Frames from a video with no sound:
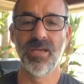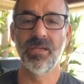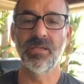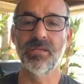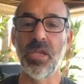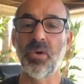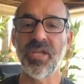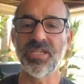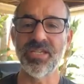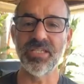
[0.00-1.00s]
no
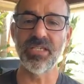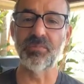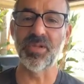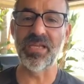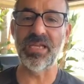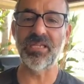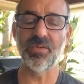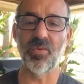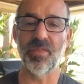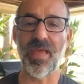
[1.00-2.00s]
kitchen is complete
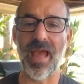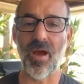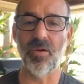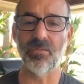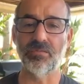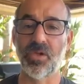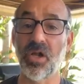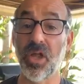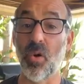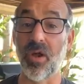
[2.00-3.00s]
without cooking
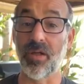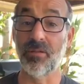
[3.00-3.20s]
oil.